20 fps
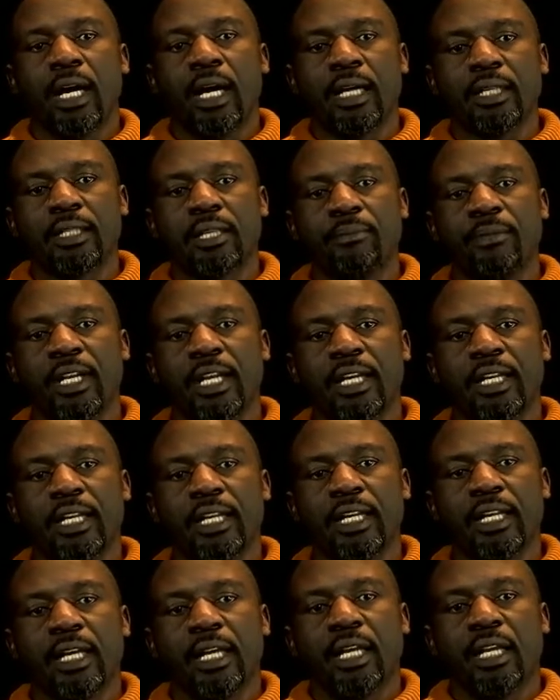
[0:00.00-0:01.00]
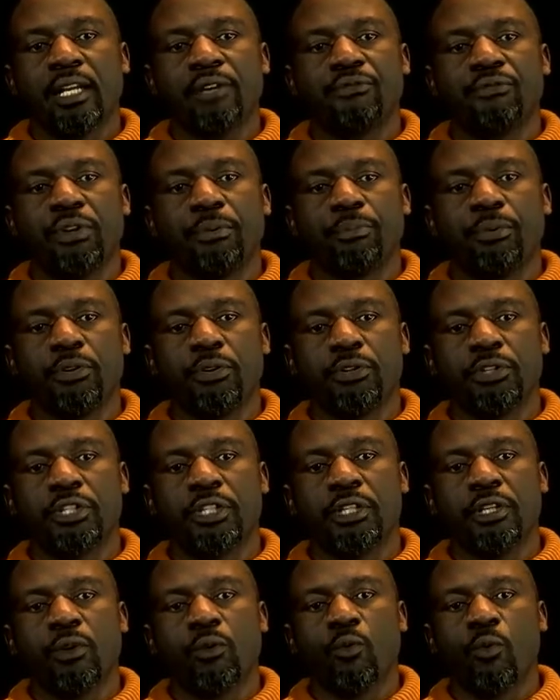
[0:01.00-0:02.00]
Similarly, if we
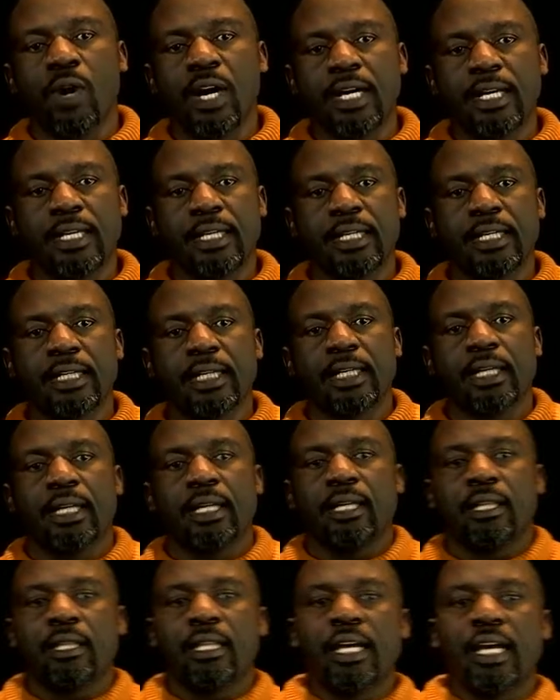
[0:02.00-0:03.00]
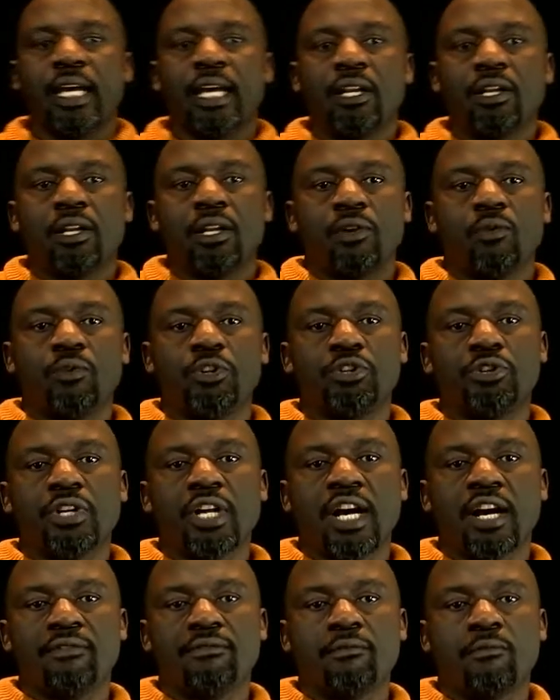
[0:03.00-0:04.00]
put 1, then we should
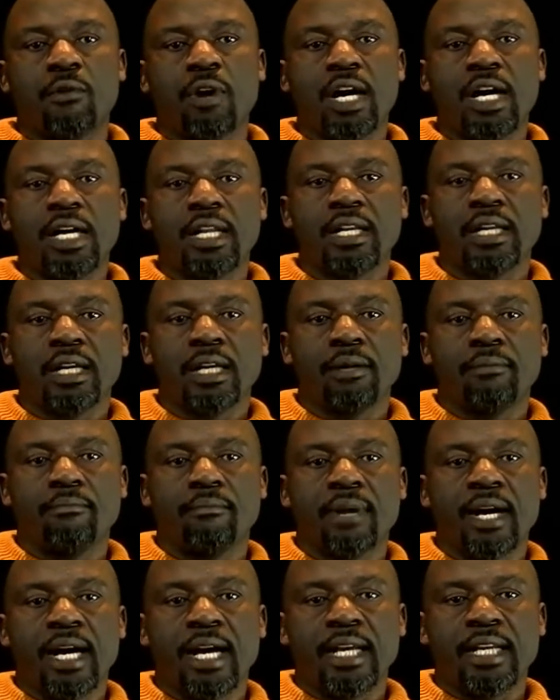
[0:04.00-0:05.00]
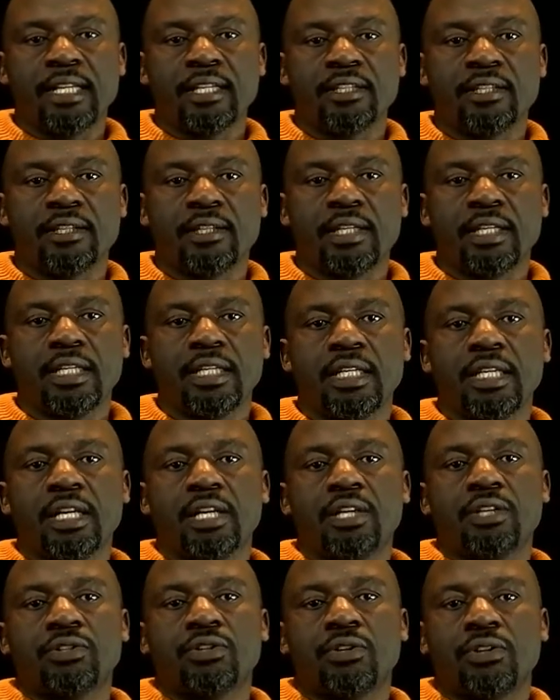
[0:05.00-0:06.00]
have 1 minus 3,
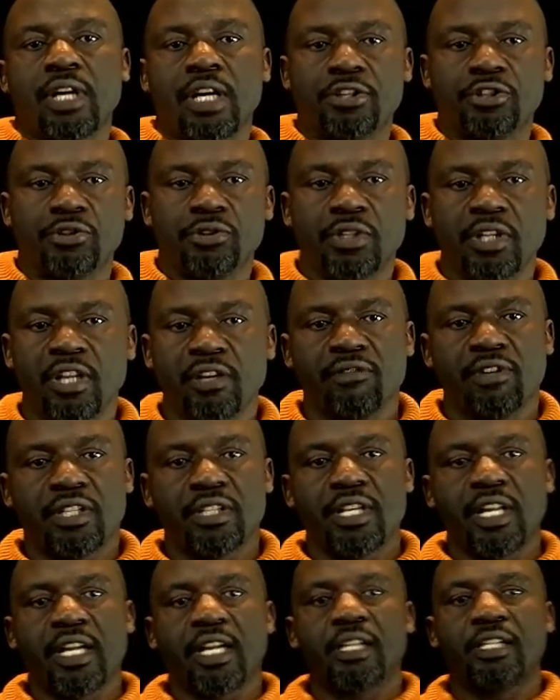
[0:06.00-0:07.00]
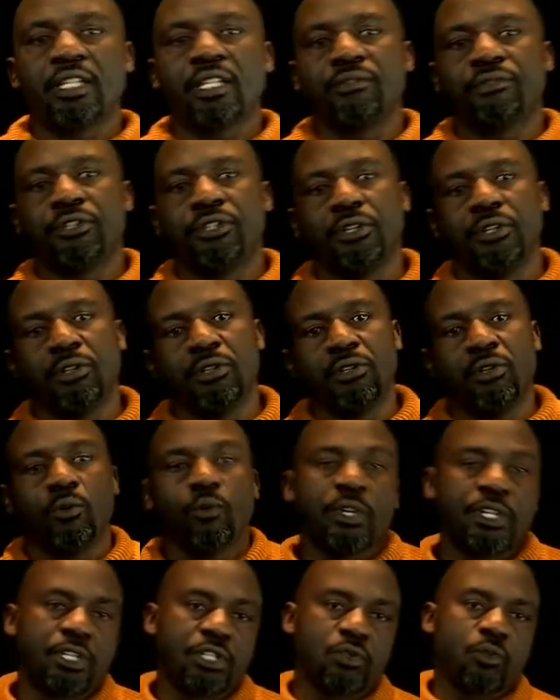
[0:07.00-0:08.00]
so that should give us negative 2,
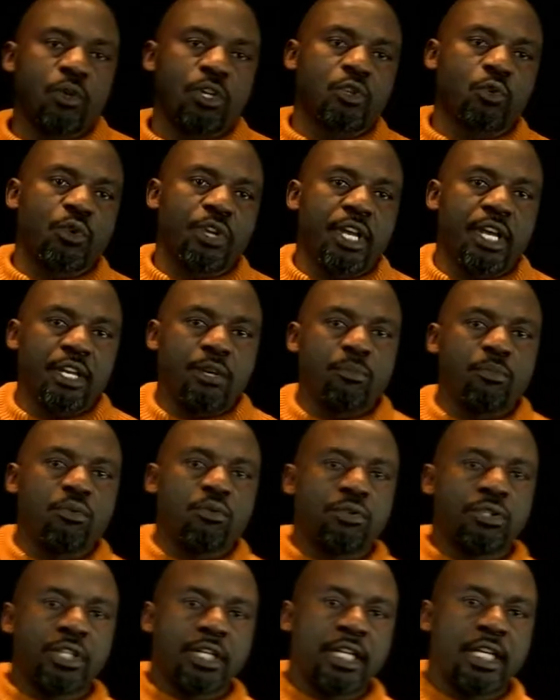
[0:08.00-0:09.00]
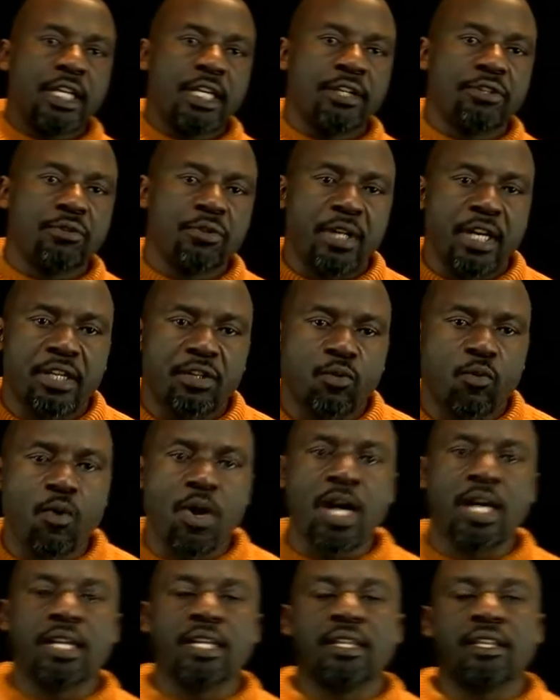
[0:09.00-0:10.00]
which is what we had put here to get
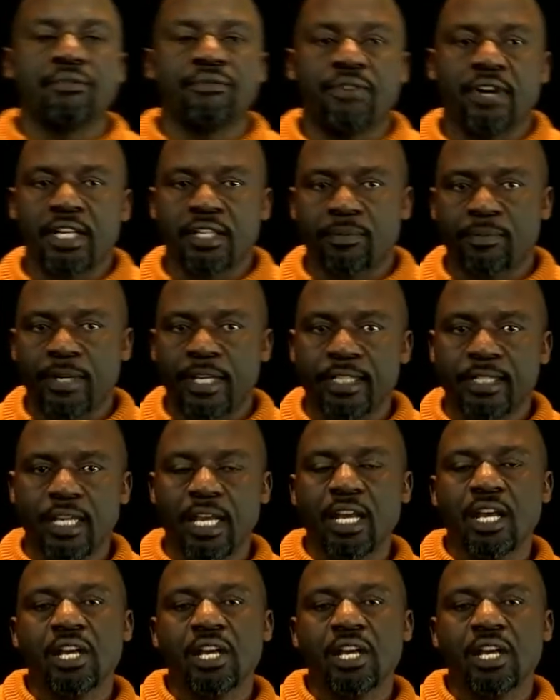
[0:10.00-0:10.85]
1 in the first place.